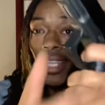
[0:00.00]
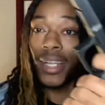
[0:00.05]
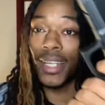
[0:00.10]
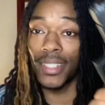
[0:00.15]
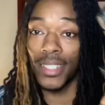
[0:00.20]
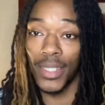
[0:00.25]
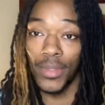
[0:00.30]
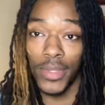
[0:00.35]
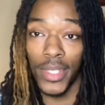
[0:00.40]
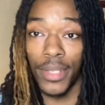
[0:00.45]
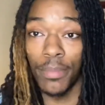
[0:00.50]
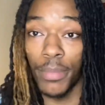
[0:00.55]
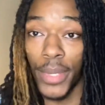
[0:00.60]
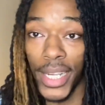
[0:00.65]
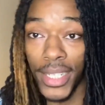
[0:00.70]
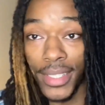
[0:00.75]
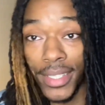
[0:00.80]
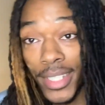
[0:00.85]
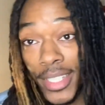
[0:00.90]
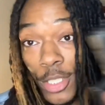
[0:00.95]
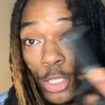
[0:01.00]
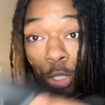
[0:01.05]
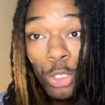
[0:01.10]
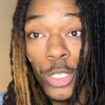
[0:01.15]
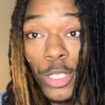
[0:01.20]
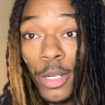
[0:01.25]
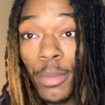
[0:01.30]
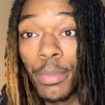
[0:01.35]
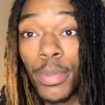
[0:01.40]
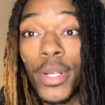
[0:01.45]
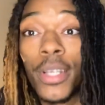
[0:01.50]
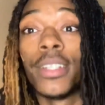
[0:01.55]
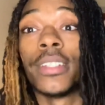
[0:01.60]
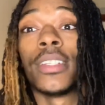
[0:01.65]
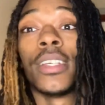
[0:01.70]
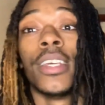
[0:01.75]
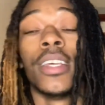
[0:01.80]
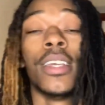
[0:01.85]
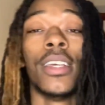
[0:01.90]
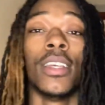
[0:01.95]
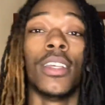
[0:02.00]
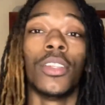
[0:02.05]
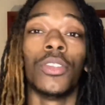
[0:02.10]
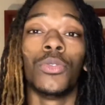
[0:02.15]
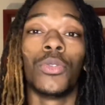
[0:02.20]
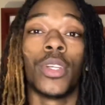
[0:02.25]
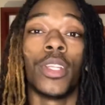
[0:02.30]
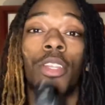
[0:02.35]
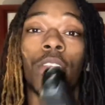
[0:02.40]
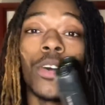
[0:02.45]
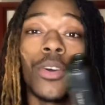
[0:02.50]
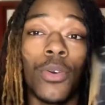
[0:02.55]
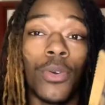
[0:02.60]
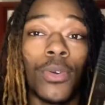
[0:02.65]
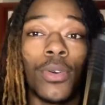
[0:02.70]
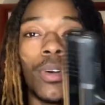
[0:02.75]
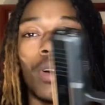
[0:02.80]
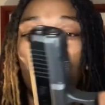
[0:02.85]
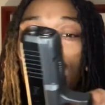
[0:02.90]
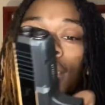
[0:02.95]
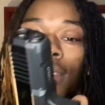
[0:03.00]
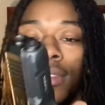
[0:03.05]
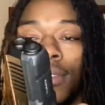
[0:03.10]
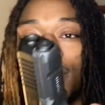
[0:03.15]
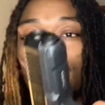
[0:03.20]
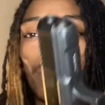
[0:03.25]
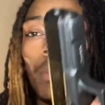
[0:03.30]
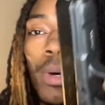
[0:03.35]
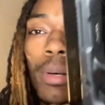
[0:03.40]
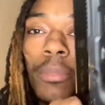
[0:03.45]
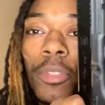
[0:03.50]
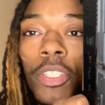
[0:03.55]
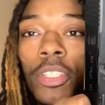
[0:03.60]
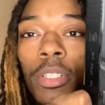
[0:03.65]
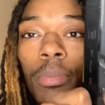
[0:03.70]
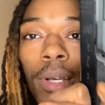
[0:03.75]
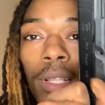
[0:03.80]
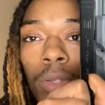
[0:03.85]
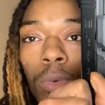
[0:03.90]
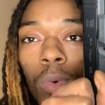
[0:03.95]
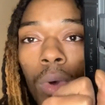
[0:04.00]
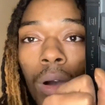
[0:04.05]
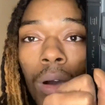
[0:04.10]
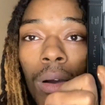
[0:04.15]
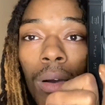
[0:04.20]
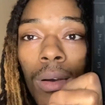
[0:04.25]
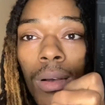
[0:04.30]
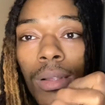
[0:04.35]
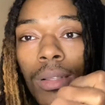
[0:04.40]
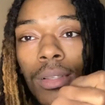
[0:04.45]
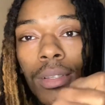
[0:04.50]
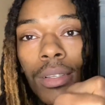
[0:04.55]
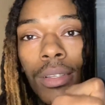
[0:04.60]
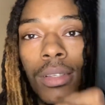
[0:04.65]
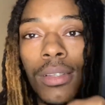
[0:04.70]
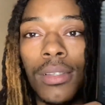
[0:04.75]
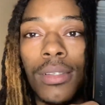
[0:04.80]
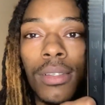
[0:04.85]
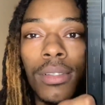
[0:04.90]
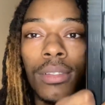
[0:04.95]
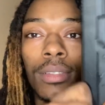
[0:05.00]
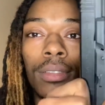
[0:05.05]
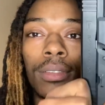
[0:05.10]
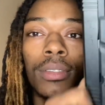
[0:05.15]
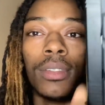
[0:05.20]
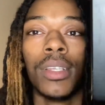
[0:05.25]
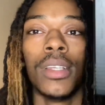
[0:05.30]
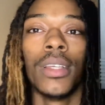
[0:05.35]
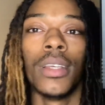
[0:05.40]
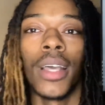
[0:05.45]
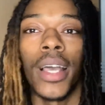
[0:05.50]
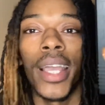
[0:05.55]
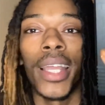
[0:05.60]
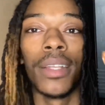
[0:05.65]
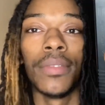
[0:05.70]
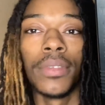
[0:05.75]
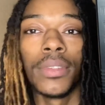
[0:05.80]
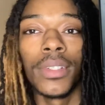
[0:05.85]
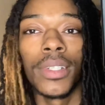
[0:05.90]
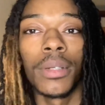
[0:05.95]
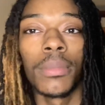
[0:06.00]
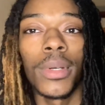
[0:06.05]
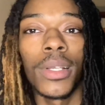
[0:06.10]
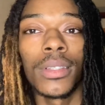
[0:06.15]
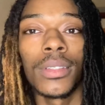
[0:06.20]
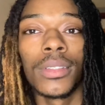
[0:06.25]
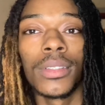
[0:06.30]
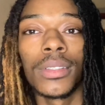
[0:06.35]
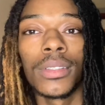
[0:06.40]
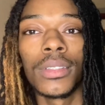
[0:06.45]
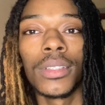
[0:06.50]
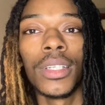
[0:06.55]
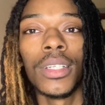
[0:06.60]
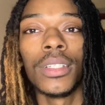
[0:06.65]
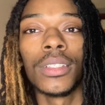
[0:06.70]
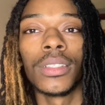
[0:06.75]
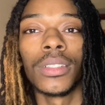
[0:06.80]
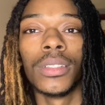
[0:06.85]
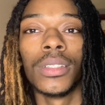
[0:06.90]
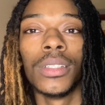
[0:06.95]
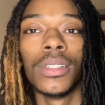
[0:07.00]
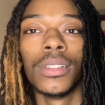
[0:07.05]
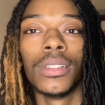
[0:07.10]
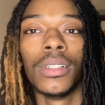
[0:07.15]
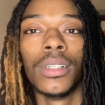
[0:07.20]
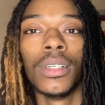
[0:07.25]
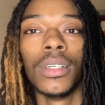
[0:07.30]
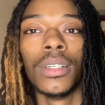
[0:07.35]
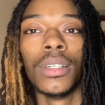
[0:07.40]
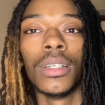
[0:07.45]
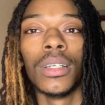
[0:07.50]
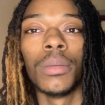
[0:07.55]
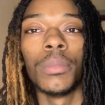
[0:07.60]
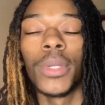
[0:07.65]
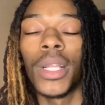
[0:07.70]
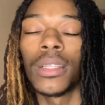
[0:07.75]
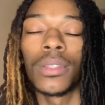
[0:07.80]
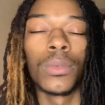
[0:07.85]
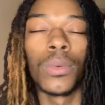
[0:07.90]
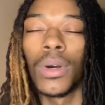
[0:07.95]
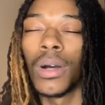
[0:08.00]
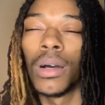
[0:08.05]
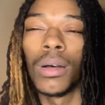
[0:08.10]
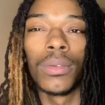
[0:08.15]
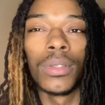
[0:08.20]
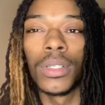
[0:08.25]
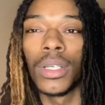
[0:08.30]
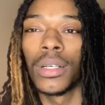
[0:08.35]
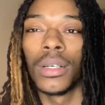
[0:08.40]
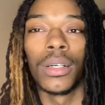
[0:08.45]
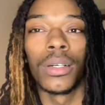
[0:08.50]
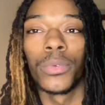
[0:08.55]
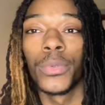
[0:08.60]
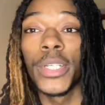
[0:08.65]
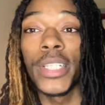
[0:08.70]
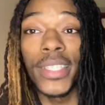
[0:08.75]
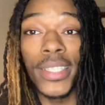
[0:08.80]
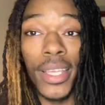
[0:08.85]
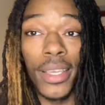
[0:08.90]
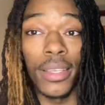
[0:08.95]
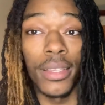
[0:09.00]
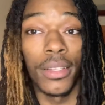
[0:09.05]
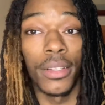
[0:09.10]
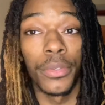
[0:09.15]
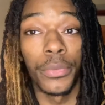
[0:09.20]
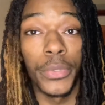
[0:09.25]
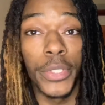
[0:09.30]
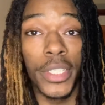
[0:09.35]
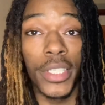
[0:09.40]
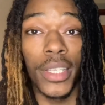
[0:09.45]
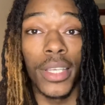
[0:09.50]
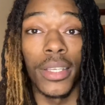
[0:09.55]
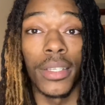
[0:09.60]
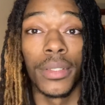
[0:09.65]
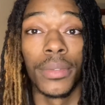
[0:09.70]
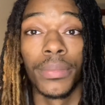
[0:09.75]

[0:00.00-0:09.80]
I said, with that, back to that trigger press, you can know. Let me show you about the wall. I didn't even think about this. So look, not the wall, the reset, the reset.